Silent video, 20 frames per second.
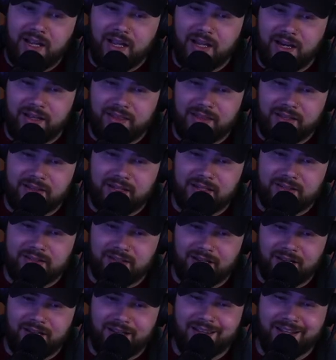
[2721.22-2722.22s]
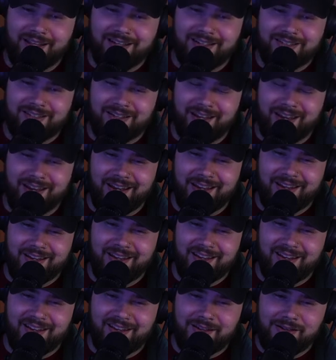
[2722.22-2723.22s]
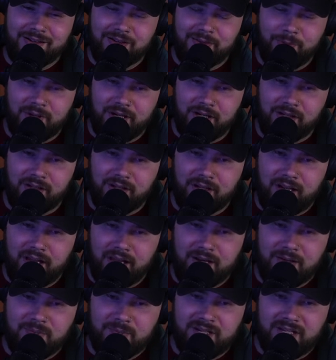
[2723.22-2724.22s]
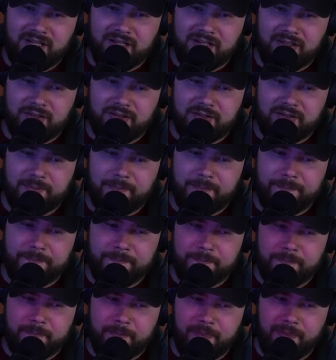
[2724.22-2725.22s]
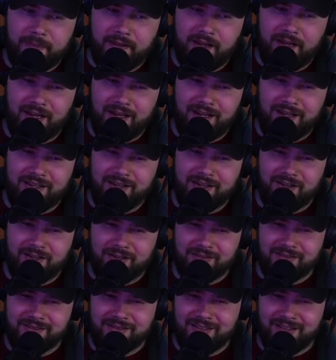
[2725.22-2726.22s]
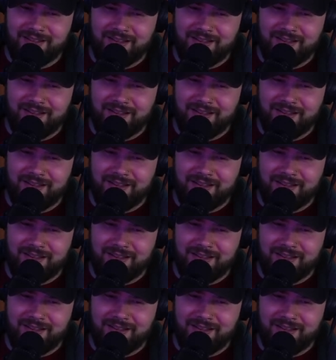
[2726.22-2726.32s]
and I think that's a, that is a good way to look at it because, you know,